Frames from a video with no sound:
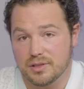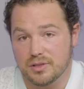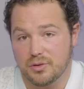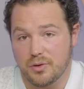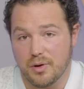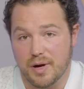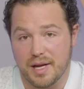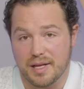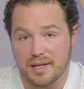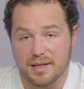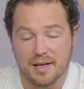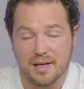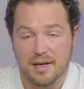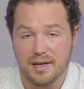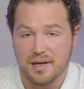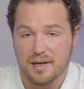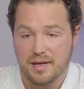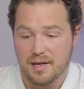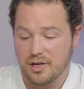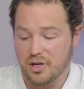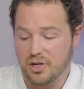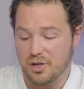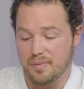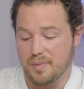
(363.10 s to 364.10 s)
is great.
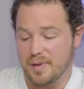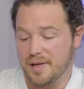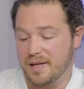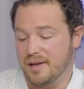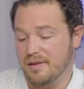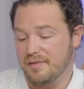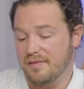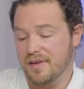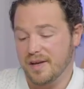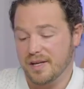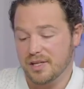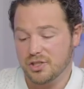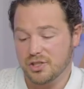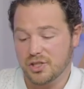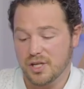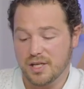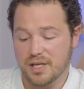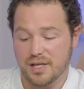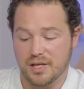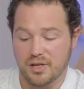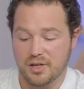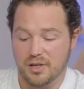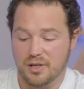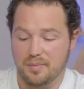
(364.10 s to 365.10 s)
It could be an eviction.
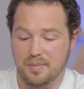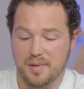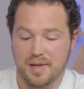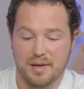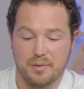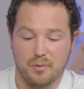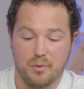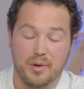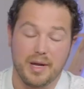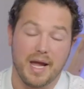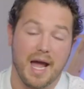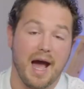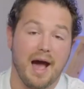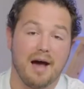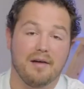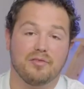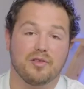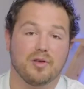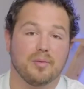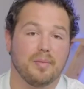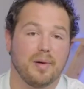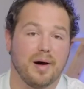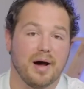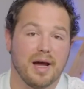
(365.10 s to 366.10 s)
It could be we have
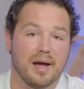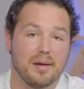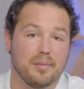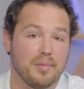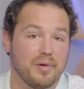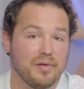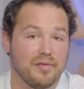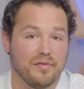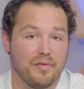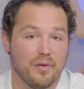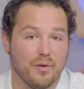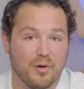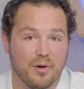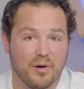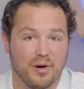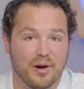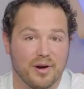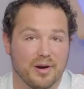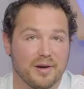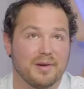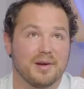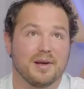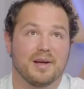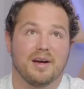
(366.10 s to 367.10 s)
to buy
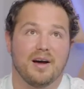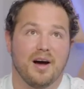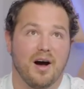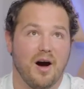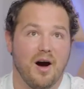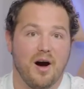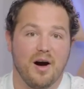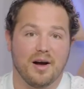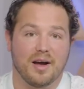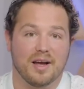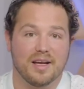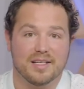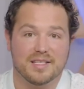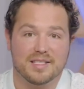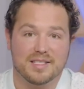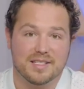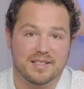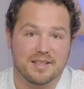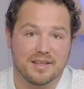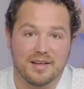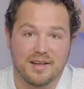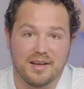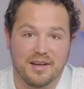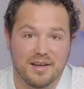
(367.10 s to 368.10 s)
before
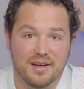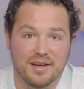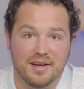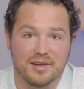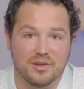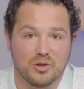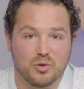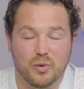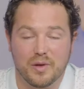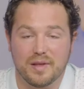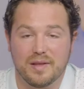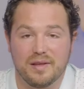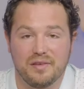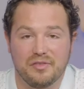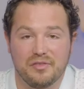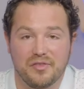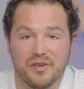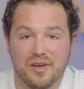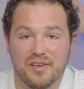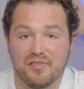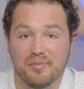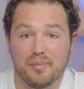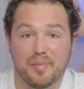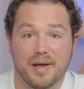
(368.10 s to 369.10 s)
August uh,
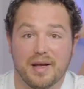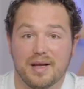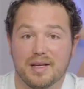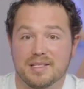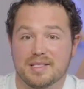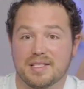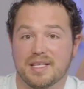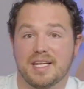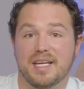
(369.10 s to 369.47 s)
25th because the